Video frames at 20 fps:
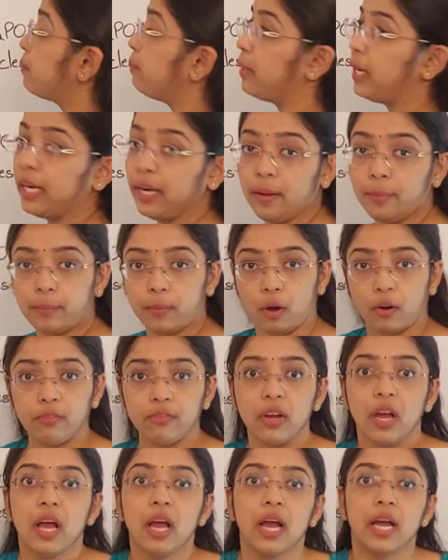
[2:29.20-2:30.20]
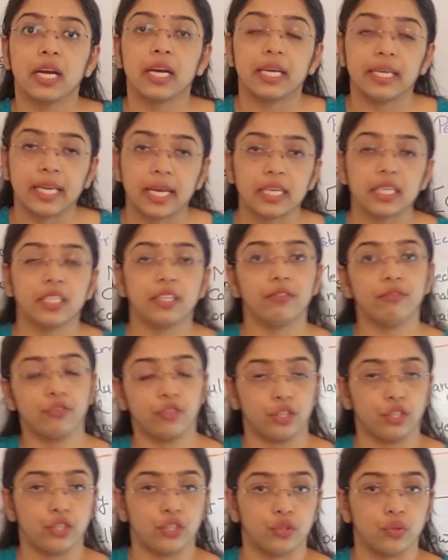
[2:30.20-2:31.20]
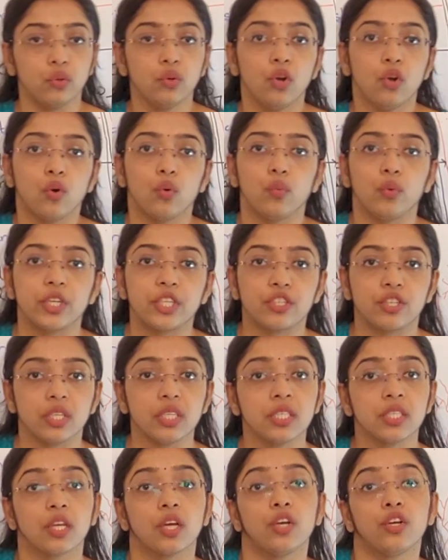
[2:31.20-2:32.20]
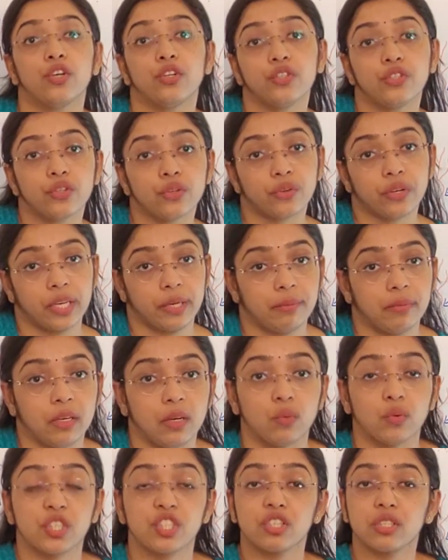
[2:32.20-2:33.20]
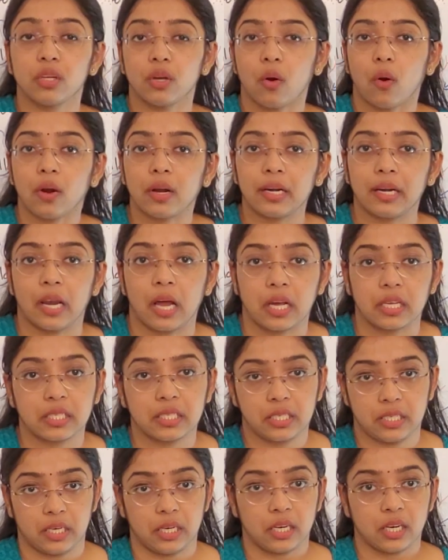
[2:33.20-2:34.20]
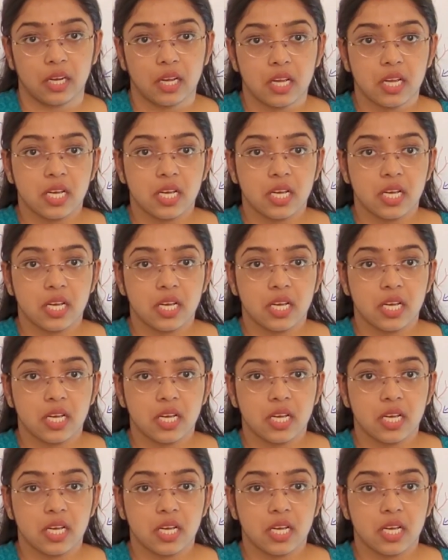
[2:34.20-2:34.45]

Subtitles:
made up of connective tissue which is durable, which is long lasting.